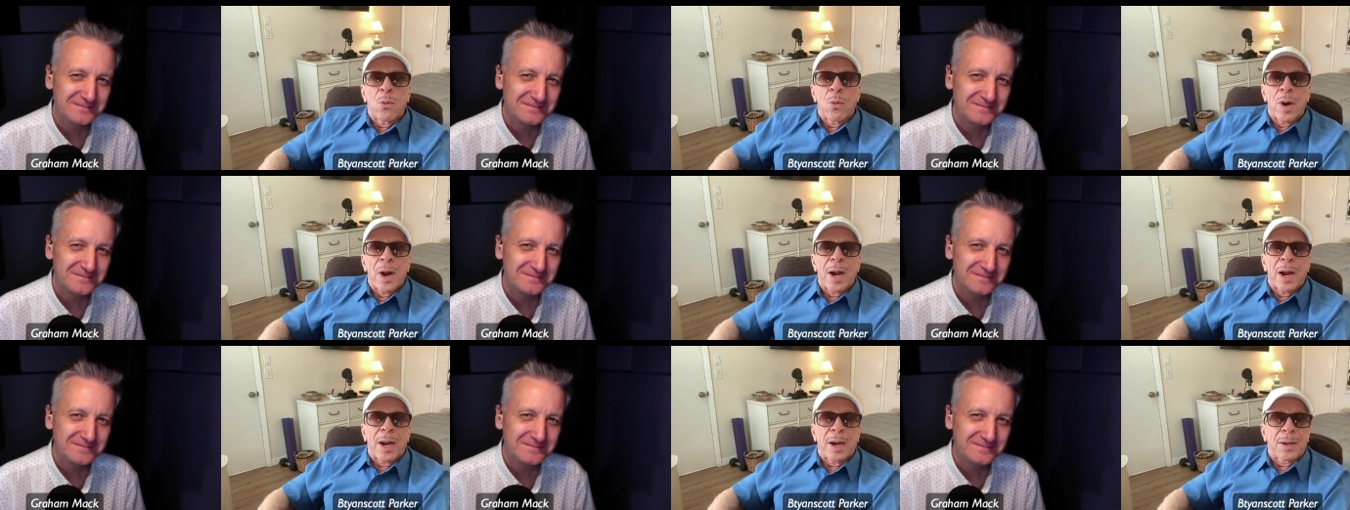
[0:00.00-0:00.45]

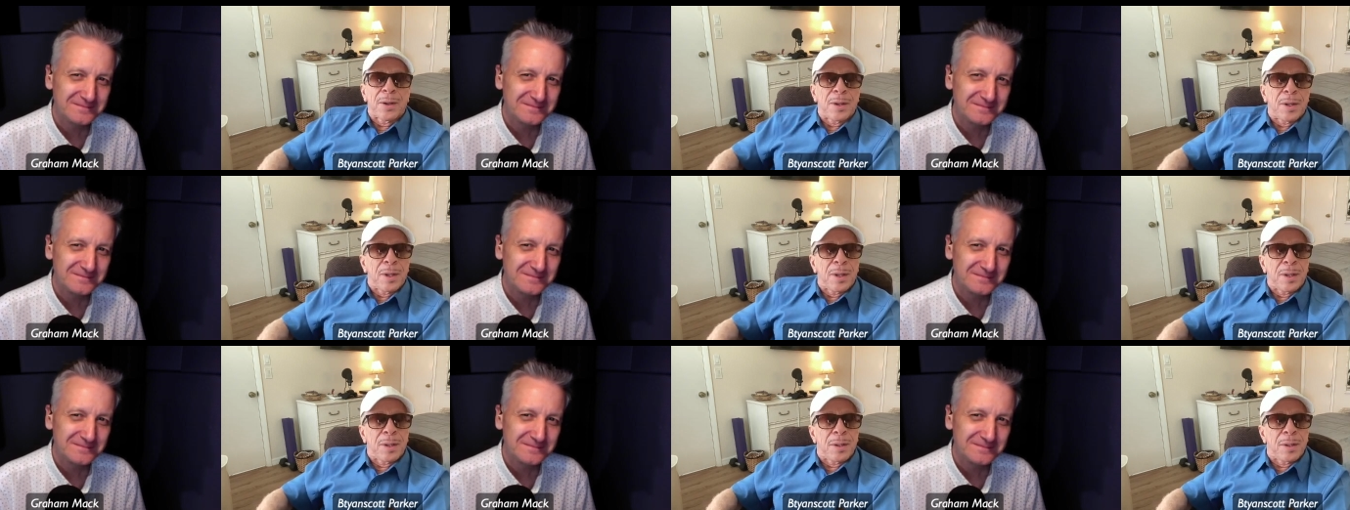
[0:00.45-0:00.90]

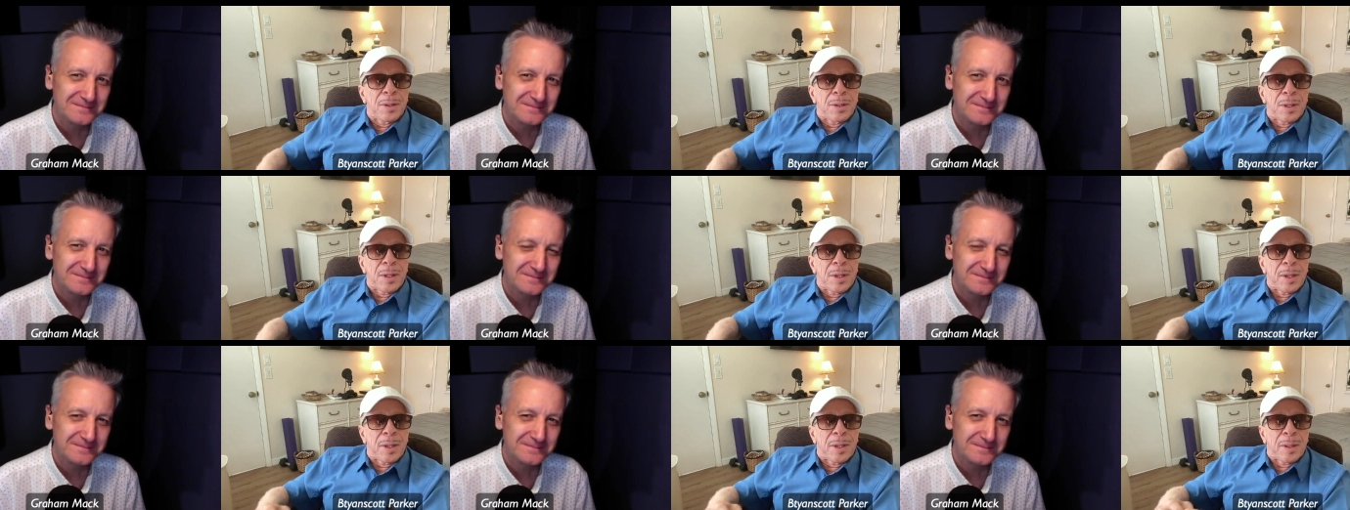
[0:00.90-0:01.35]
Speaker 1: where
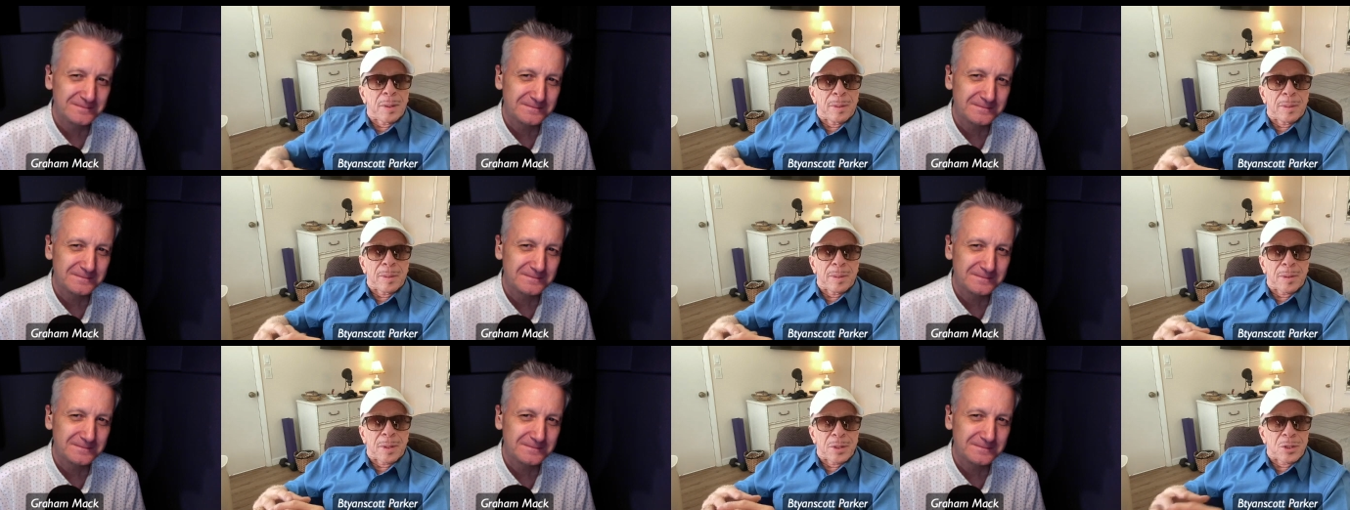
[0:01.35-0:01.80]

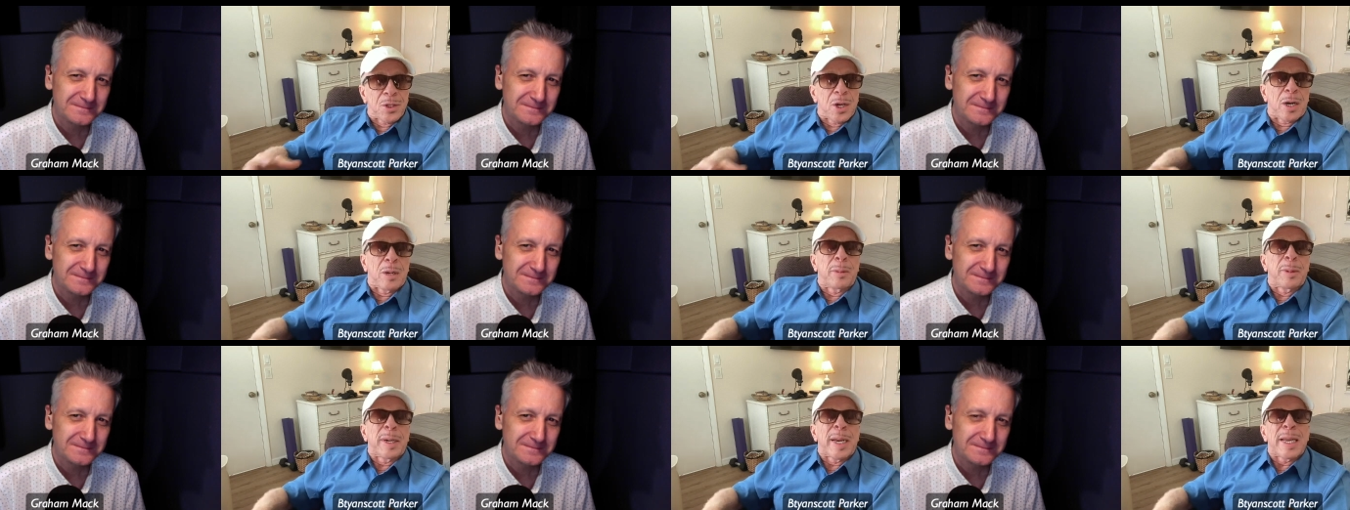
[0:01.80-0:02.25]
the
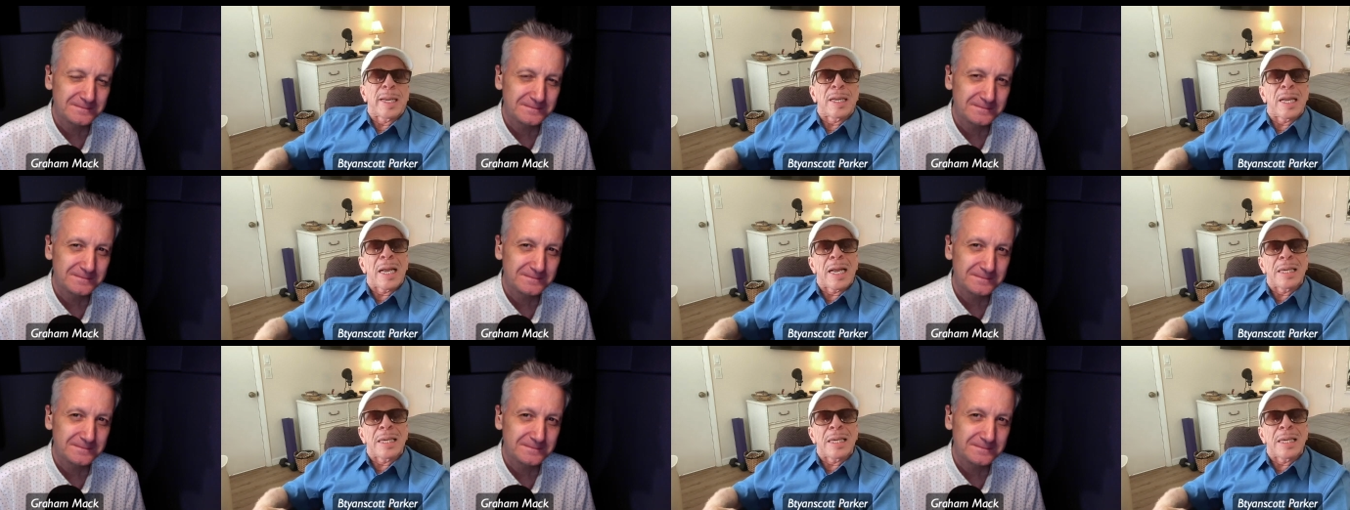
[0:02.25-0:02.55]
gentleman